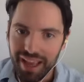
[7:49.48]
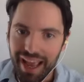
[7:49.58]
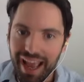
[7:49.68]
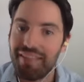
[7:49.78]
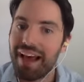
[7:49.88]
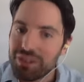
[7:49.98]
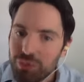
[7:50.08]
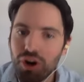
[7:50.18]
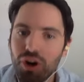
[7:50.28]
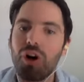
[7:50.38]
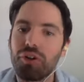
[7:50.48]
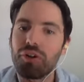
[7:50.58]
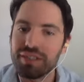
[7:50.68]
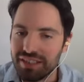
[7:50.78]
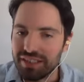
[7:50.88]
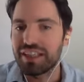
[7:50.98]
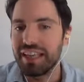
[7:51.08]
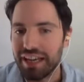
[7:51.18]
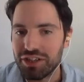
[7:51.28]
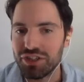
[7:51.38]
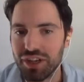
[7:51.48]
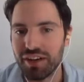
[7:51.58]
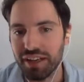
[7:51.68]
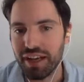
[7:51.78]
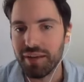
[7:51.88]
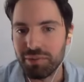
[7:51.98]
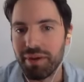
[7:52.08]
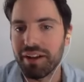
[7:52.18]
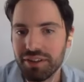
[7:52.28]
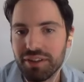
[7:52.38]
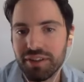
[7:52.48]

And that's where all this disconnection generally comes about.